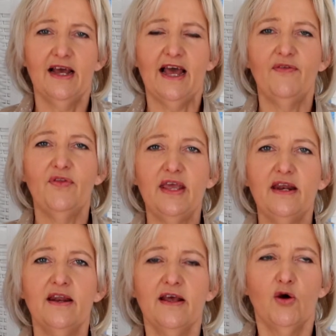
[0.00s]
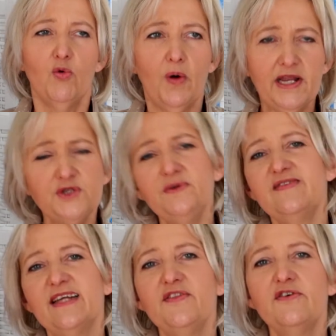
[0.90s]
And then once we've
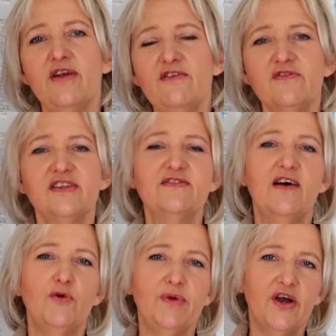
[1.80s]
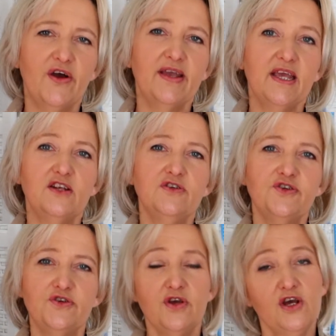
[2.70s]
done the reference file, we're going
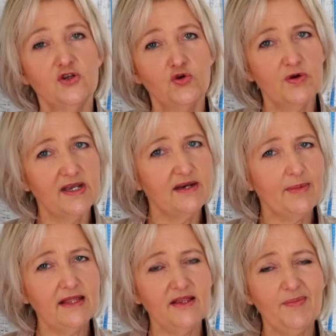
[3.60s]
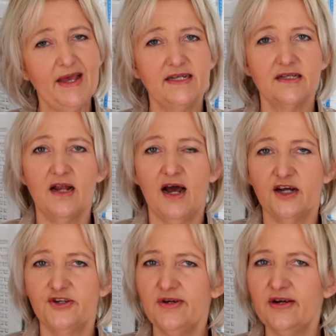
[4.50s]
into talking about the pattern. How
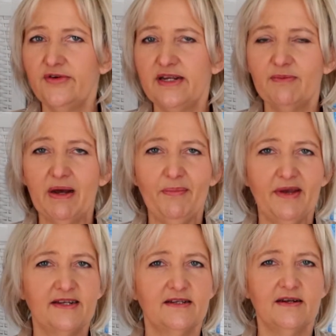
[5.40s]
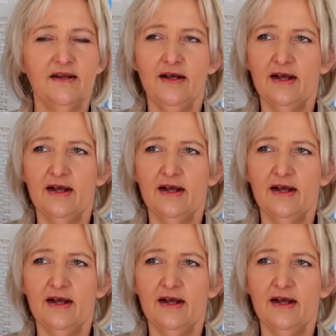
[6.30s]
do I read my pattern?